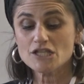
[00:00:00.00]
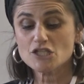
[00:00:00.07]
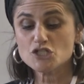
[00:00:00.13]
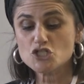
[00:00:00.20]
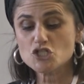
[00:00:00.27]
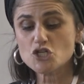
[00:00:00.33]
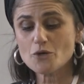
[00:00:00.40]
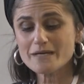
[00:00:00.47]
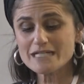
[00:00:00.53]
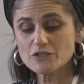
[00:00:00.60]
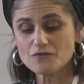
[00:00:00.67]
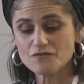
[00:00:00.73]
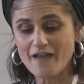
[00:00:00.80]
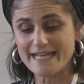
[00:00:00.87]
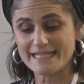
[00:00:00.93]
The
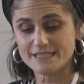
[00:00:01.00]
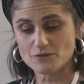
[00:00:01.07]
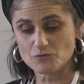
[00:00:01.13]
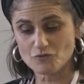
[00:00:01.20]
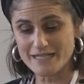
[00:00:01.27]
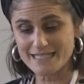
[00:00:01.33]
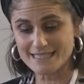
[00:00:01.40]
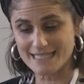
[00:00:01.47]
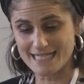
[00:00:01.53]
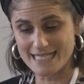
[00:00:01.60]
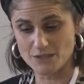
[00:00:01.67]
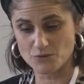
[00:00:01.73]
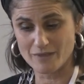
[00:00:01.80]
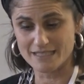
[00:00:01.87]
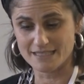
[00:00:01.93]
Jewish fate, recent
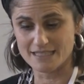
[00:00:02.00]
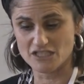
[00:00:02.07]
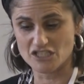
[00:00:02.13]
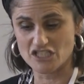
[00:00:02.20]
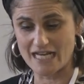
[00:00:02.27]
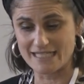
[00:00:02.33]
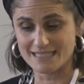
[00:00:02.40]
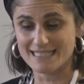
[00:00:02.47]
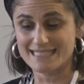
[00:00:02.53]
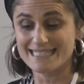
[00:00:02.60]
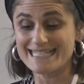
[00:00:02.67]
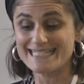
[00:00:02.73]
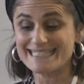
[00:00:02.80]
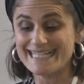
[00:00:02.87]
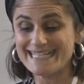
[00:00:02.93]
history has
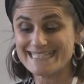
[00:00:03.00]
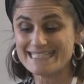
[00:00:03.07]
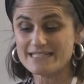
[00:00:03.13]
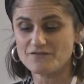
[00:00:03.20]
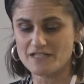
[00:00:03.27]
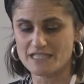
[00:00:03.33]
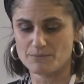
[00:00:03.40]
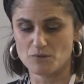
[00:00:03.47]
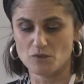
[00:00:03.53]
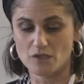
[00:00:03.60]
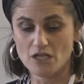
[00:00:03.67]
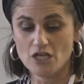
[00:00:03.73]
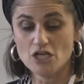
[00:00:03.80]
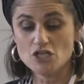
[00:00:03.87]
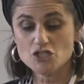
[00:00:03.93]
suggested, is
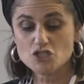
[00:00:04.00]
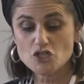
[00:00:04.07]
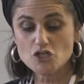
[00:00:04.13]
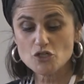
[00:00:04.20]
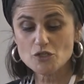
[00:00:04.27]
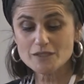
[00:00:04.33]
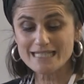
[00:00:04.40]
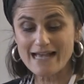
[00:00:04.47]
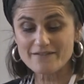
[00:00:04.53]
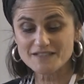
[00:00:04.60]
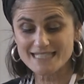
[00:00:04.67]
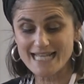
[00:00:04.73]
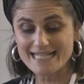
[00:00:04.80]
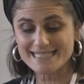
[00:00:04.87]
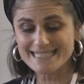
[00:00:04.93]
indivisible. Jews have
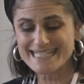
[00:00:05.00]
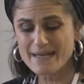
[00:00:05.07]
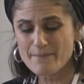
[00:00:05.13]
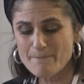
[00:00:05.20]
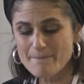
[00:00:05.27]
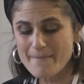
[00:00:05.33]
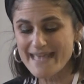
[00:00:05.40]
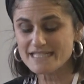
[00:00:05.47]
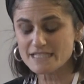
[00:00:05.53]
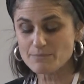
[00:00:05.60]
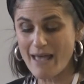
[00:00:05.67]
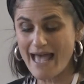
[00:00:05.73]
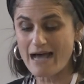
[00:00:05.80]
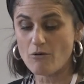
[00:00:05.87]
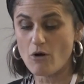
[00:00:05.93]
sensed the immense
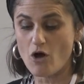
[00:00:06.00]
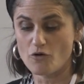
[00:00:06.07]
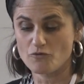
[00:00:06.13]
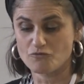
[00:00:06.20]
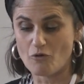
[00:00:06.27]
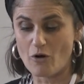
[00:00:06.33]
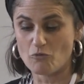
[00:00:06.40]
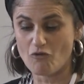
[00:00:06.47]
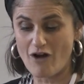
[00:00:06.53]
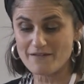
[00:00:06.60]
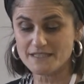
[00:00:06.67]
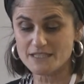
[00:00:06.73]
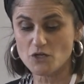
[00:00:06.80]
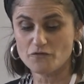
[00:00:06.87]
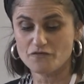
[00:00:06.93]
power of what
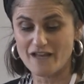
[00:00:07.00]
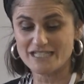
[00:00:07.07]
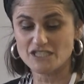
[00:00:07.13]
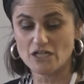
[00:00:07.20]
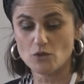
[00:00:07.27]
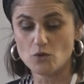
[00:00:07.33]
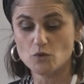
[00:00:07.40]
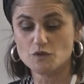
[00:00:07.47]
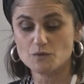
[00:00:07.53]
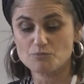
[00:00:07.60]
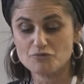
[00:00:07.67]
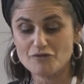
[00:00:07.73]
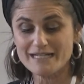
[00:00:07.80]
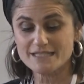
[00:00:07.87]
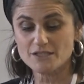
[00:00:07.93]
Rav Soloveitchik calls
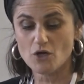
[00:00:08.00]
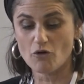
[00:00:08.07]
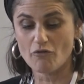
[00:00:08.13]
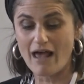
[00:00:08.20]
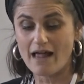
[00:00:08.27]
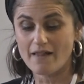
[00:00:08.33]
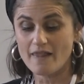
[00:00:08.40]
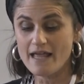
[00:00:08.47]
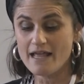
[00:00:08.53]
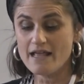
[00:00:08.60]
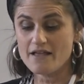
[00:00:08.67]
Brit Goral,